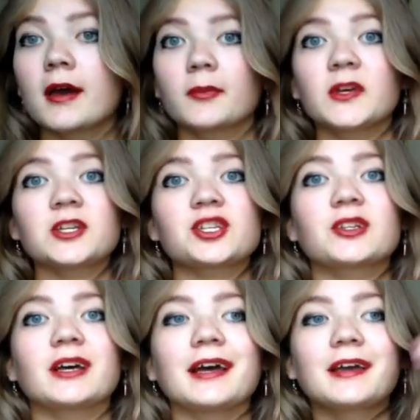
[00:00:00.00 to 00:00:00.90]
Imagine
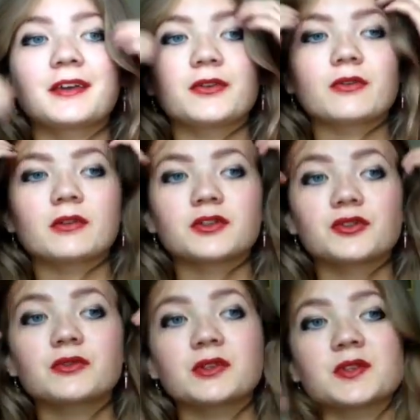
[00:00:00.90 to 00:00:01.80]
like you're
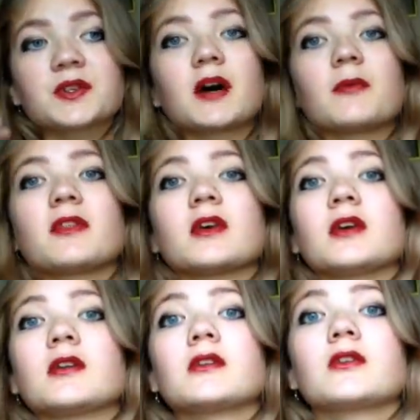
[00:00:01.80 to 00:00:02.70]
doing something,
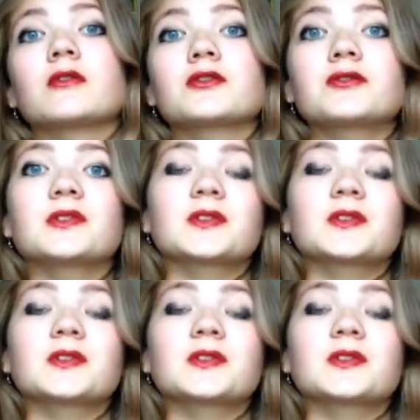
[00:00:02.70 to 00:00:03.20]
you're doing